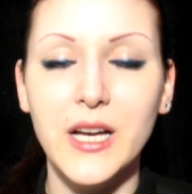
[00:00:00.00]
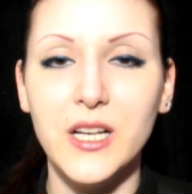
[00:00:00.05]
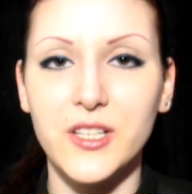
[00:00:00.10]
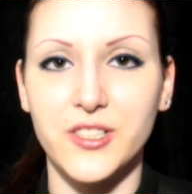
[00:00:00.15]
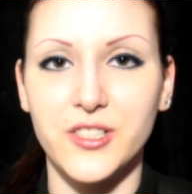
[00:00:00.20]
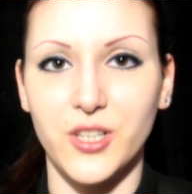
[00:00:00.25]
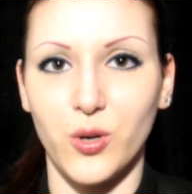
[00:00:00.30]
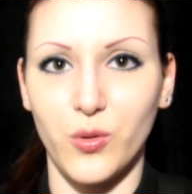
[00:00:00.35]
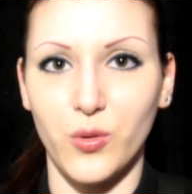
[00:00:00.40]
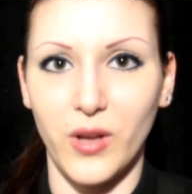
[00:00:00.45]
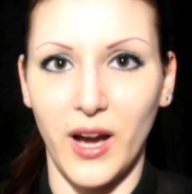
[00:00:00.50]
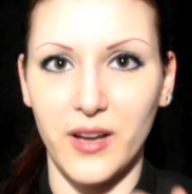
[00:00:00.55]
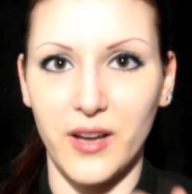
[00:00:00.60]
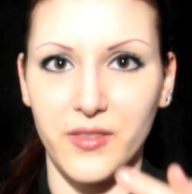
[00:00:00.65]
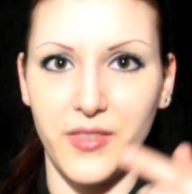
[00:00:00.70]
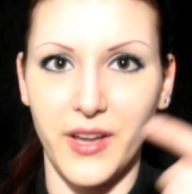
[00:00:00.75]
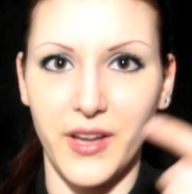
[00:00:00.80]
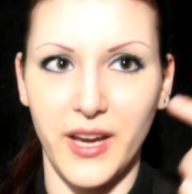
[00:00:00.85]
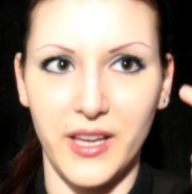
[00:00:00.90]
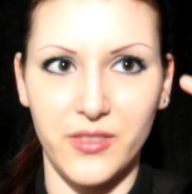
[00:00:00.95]
so
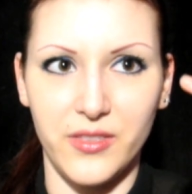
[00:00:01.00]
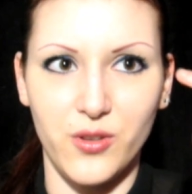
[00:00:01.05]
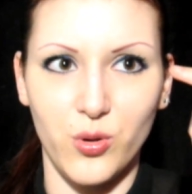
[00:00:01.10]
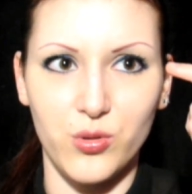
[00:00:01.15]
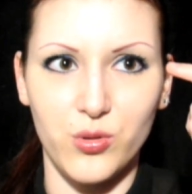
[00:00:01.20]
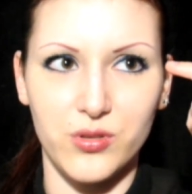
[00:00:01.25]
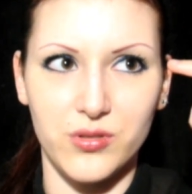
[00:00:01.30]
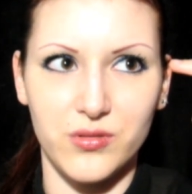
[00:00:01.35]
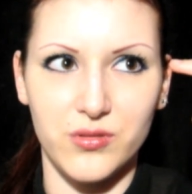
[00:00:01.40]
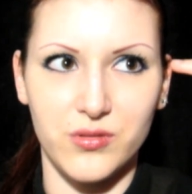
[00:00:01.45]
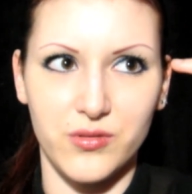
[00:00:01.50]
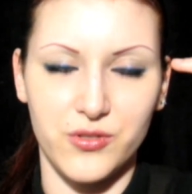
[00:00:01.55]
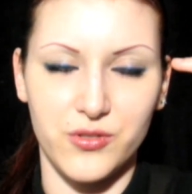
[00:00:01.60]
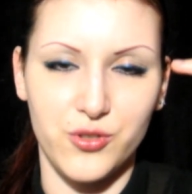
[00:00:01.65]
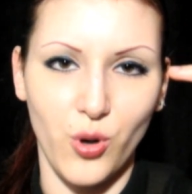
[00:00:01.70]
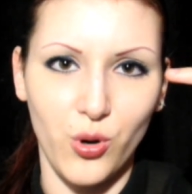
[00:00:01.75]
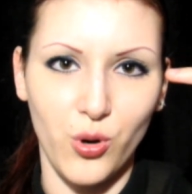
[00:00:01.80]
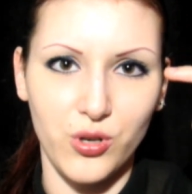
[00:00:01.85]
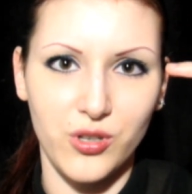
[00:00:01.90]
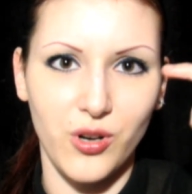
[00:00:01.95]
they
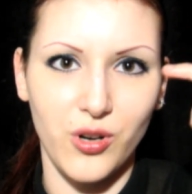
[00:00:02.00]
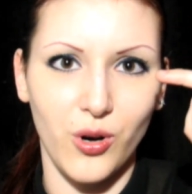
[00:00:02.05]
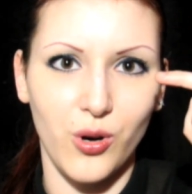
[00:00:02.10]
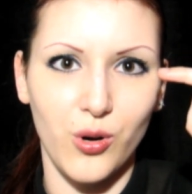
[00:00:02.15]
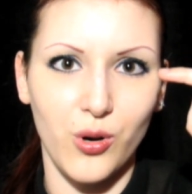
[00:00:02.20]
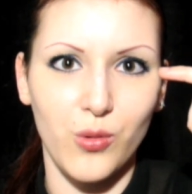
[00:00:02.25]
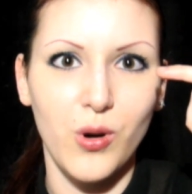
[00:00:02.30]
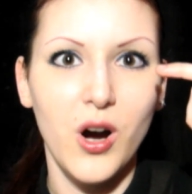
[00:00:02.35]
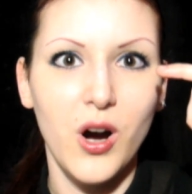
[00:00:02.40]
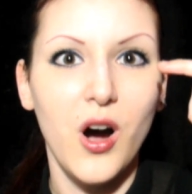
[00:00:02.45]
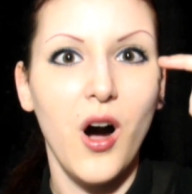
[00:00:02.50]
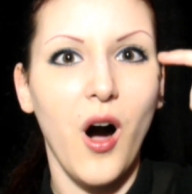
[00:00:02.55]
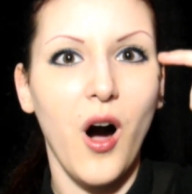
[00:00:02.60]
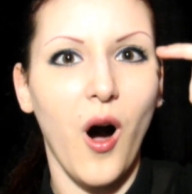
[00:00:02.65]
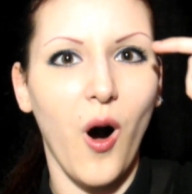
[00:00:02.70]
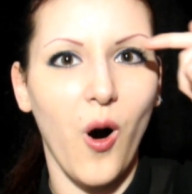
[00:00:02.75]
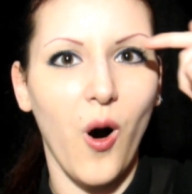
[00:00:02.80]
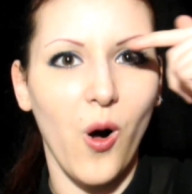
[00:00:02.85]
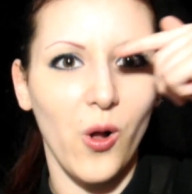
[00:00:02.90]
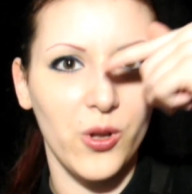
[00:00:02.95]
don't go
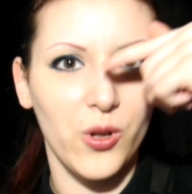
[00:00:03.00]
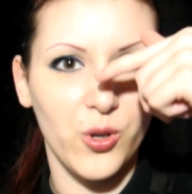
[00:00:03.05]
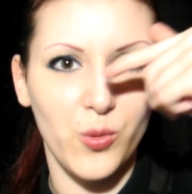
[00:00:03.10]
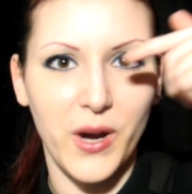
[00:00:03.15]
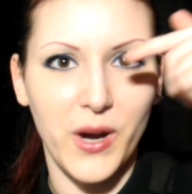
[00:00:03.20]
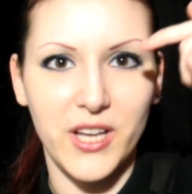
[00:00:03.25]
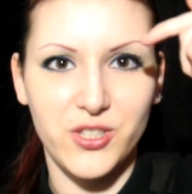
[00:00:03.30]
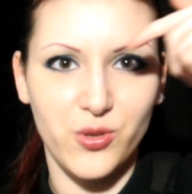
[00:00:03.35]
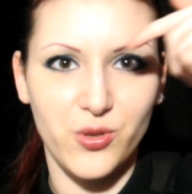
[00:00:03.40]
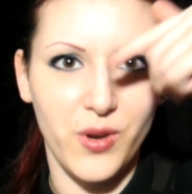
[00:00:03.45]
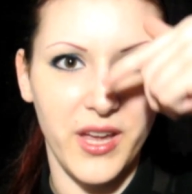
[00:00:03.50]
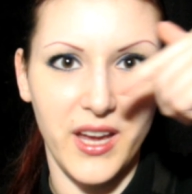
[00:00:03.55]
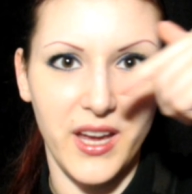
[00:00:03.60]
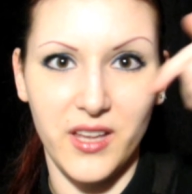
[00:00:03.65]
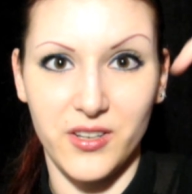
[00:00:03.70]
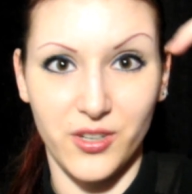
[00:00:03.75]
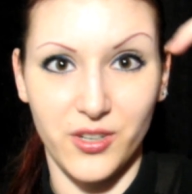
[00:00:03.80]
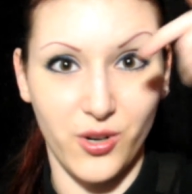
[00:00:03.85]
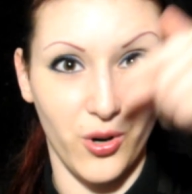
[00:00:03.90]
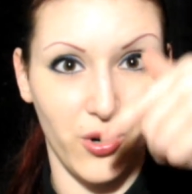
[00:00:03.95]
all the way to the
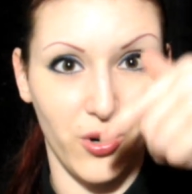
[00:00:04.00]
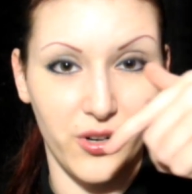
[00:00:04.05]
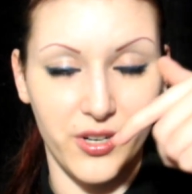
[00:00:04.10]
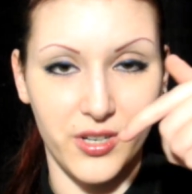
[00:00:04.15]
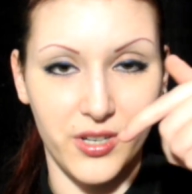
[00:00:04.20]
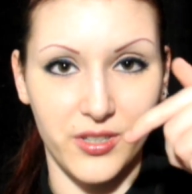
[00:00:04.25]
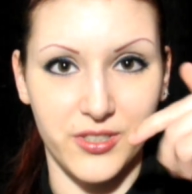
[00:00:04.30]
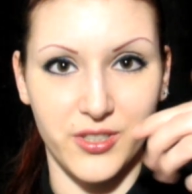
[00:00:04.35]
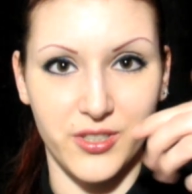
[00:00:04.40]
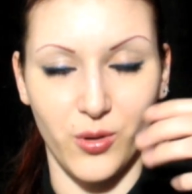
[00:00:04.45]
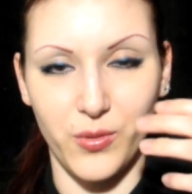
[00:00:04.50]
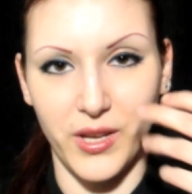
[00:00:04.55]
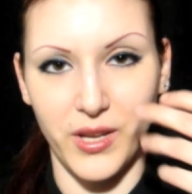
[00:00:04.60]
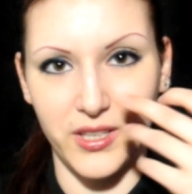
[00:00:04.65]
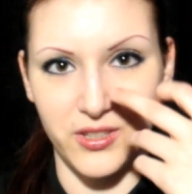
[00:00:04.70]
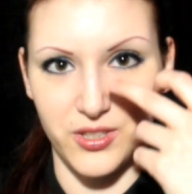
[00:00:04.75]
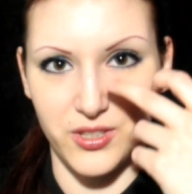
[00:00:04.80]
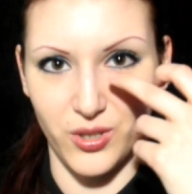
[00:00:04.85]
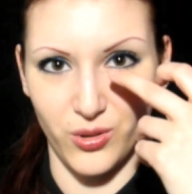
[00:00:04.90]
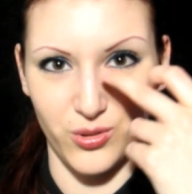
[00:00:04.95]
inner corner, so they
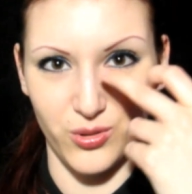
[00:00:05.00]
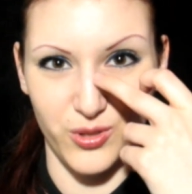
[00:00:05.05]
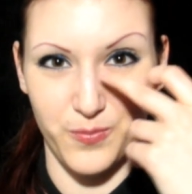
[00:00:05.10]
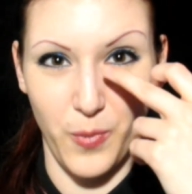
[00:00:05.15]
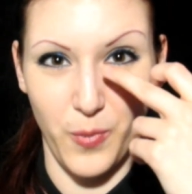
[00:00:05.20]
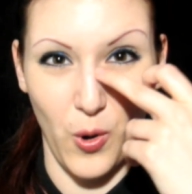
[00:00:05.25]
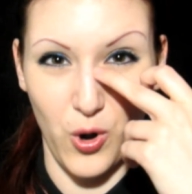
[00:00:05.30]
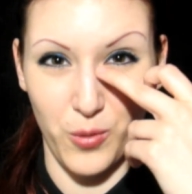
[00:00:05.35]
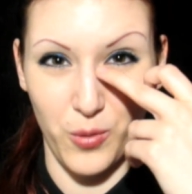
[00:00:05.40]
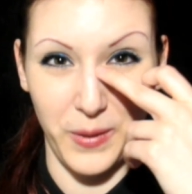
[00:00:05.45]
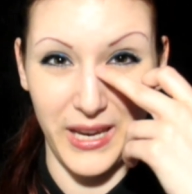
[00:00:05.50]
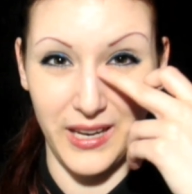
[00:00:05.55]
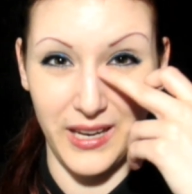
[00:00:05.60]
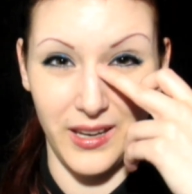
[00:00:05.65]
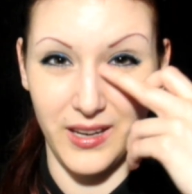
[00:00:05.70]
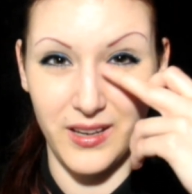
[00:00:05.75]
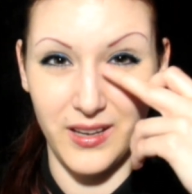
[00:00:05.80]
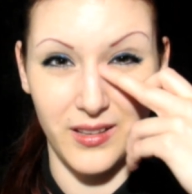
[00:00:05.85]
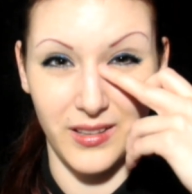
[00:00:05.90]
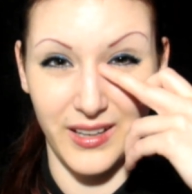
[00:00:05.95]
don't poke
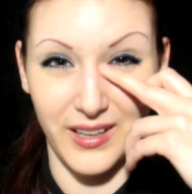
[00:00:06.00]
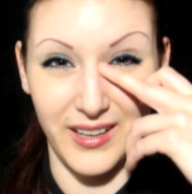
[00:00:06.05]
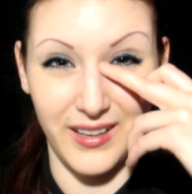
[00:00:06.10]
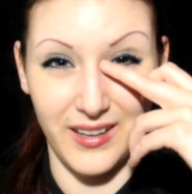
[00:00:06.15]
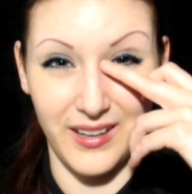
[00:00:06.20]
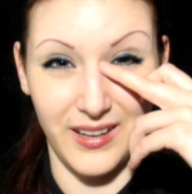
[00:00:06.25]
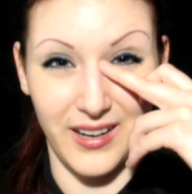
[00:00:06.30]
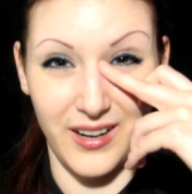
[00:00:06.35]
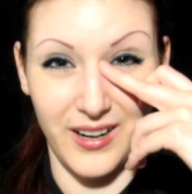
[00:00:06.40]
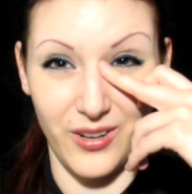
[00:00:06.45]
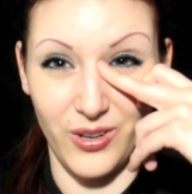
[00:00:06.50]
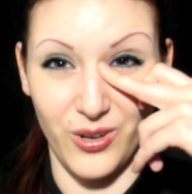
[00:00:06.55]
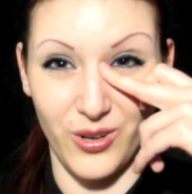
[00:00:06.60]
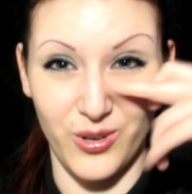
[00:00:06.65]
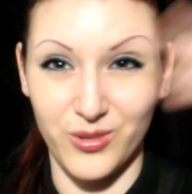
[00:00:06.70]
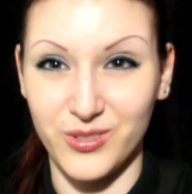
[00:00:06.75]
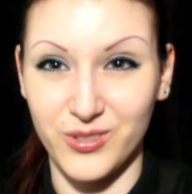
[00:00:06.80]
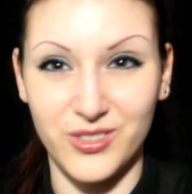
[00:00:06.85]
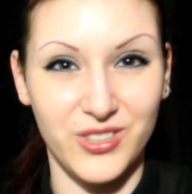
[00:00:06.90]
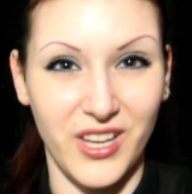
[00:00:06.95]
me, like, I don't
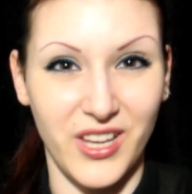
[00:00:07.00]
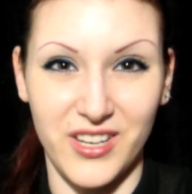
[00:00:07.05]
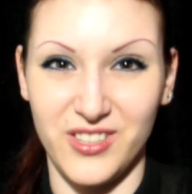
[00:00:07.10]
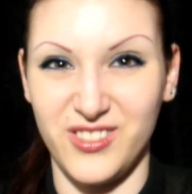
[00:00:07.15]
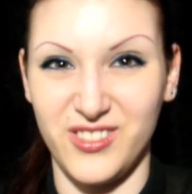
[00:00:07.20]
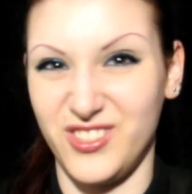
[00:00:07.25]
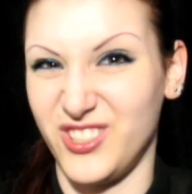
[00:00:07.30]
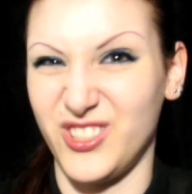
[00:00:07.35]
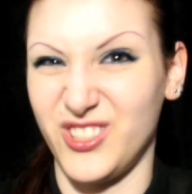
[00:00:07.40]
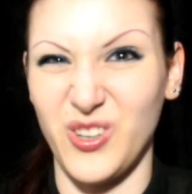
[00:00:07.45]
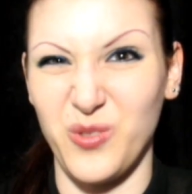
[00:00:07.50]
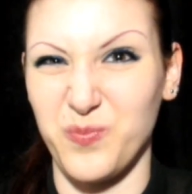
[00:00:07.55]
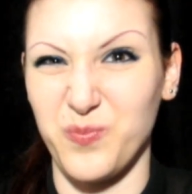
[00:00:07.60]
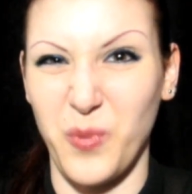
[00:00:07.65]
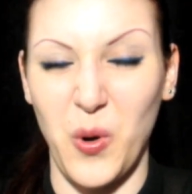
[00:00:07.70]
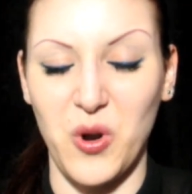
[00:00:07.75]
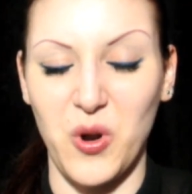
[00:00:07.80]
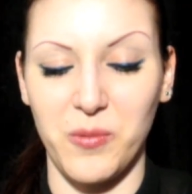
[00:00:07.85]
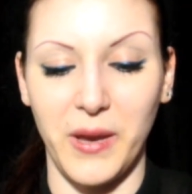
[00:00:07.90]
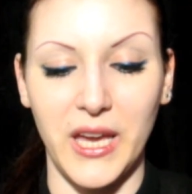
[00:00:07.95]
know, they just don't
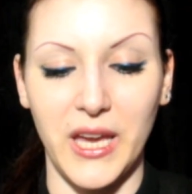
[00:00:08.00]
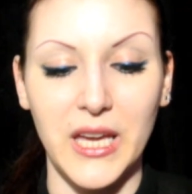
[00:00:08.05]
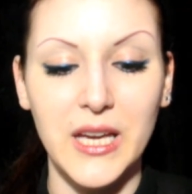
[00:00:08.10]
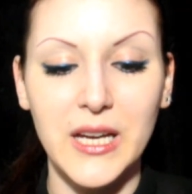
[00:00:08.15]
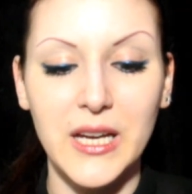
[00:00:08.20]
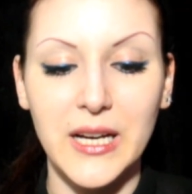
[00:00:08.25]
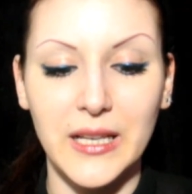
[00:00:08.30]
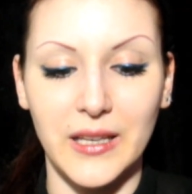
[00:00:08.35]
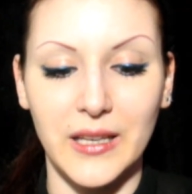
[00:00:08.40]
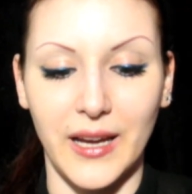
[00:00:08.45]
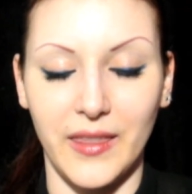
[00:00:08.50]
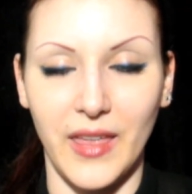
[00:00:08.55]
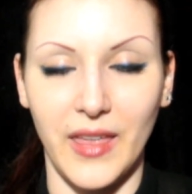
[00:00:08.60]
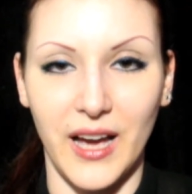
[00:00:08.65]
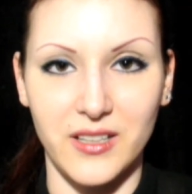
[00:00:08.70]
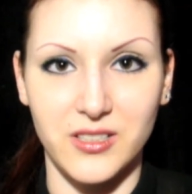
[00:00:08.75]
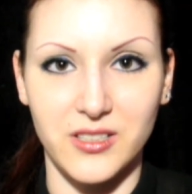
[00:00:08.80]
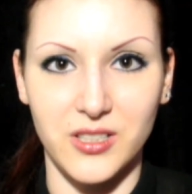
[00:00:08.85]
poke me like that.